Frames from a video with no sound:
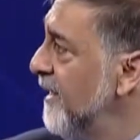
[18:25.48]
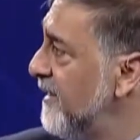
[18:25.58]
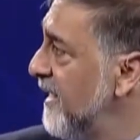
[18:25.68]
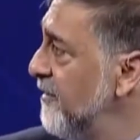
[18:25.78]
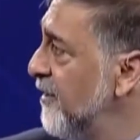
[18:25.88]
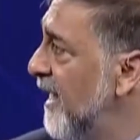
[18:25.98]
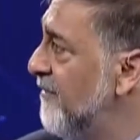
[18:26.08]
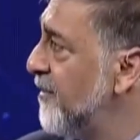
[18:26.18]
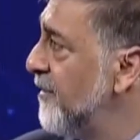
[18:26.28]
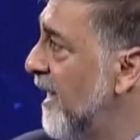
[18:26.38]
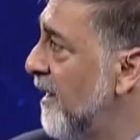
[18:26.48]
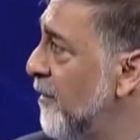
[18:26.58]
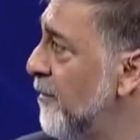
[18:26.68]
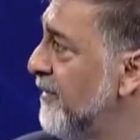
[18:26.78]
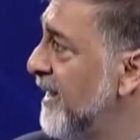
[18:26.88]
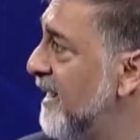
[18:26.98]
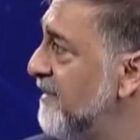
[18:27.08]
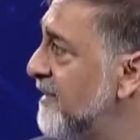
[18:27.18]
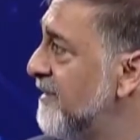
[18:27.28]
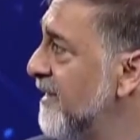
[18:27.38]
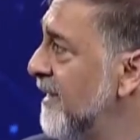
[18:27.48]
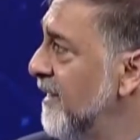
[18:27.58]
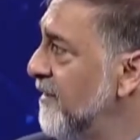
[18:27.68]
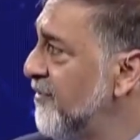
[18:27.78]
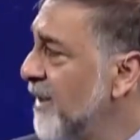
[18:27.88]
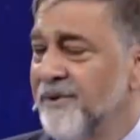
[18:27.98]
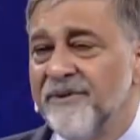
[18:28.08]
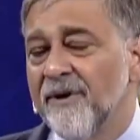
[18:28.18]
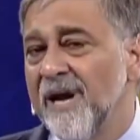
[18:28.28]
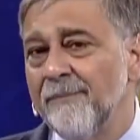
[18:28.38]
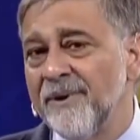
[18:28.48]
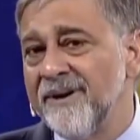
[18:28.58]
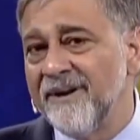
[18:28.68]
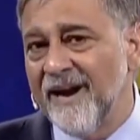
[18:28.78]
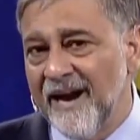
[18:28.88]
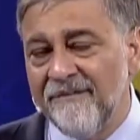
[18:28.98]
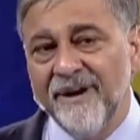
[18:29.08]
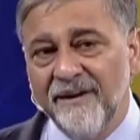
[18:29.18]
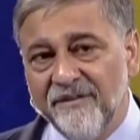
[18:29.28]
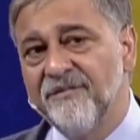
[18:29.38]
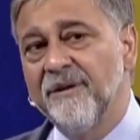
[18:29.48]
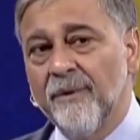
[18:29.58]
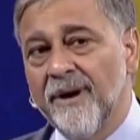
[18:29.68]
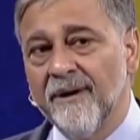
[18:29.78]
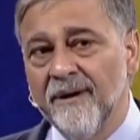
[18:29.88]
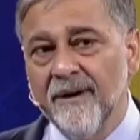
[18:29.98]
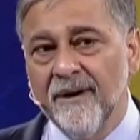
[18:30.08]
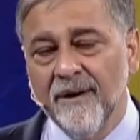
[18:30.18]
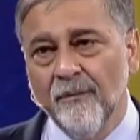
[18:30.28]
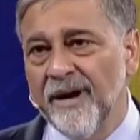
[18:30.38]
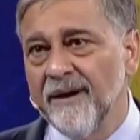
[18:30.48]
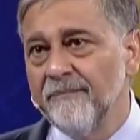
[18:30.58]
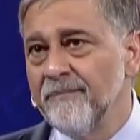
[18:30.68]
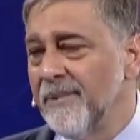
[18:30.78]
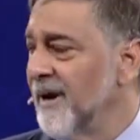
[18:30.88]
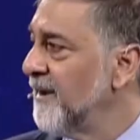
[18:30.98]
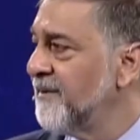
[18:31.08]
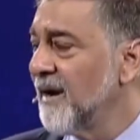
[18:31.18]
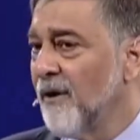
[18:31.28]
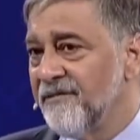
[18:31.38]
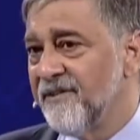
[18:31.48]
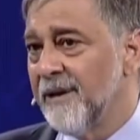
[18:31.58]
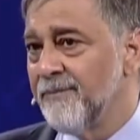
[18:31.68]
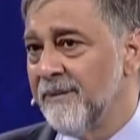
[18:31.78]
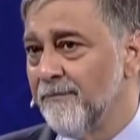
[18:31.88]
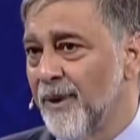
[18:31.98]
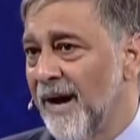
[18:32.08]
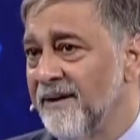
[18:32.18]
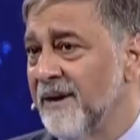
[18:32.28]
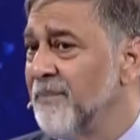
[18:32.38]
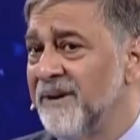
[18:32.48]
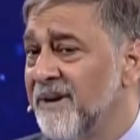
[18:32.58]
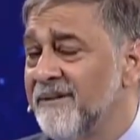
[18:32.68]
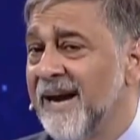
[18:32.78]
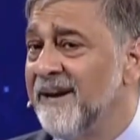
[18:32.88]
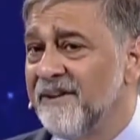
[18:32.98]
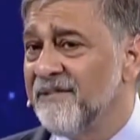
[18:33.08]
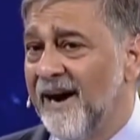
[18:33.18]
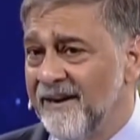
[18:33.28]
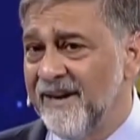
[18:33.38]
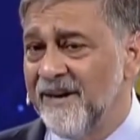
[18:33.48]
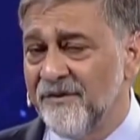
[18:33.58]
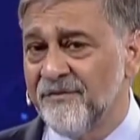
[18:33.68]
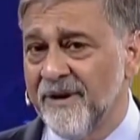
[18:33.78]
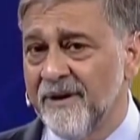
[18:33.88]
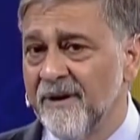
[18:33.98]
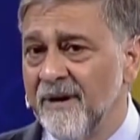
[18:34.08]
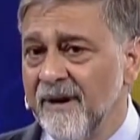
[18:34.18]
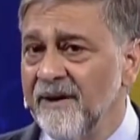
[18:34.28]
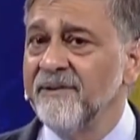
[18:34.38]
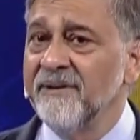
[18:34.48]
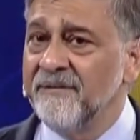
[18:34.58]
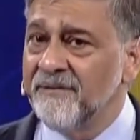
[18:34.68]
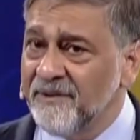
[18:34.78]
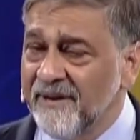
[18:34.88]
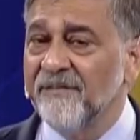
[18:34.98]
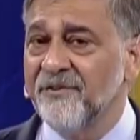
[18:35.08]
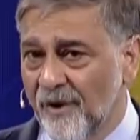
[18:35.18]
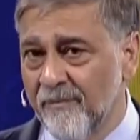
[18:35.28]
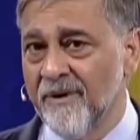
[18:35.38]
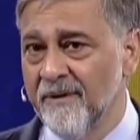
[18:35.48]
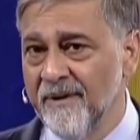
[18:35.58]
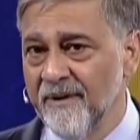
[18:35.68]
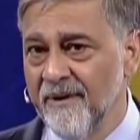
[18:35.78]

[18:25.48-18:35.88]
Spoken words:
And then you have to now realize that disruptions are going to happen in every industry where technology can be applied. It means that India's IT industry is in serious trouble,